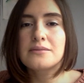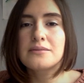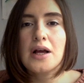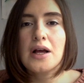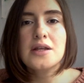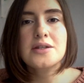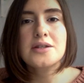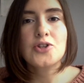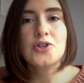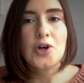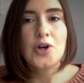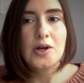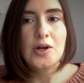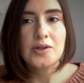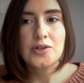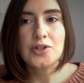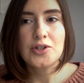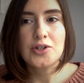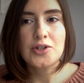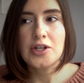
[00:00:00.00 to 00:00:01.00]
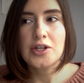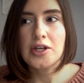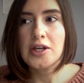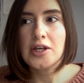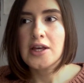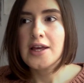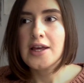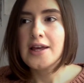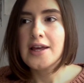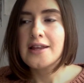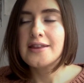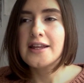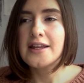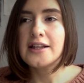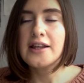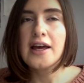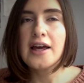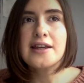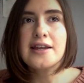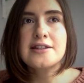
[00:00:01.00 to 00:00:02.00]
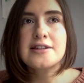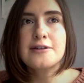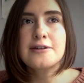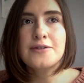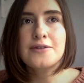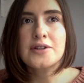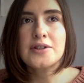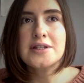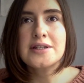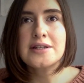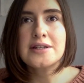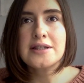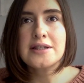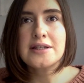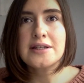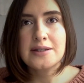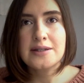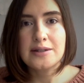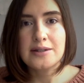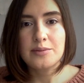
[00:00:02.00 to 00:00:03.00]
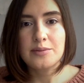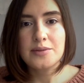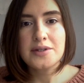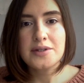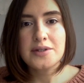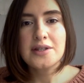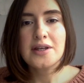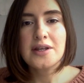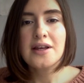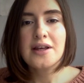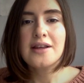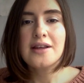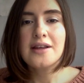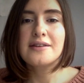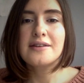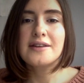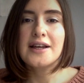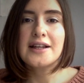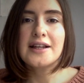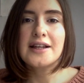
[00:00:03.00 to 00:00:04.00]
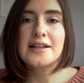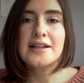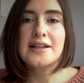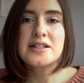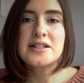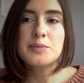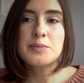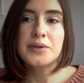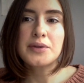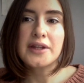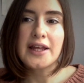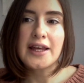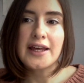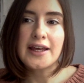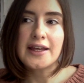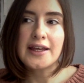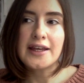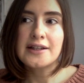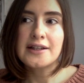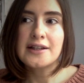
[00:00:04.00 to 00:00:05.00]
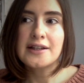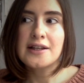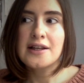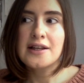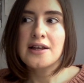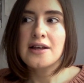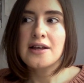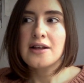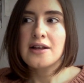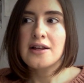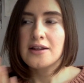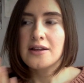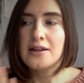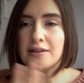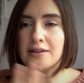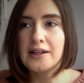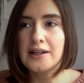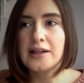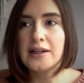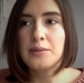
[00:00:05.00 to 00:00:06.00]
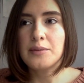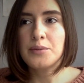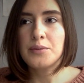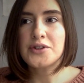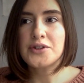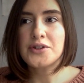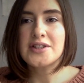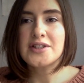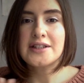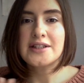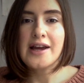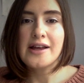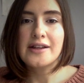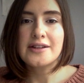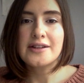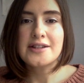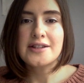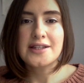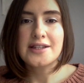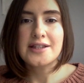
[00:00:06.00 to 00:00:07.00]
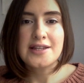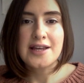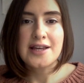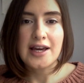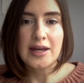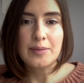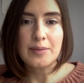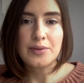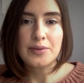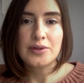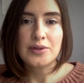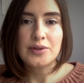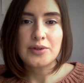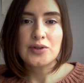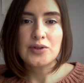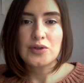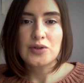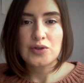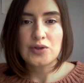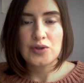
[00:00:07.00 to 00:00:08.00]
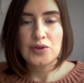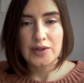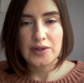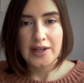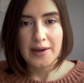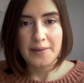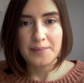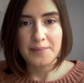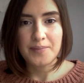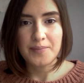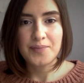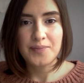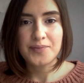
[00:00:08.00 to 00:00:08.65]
astrology. They like different systems that explain their personality type to them.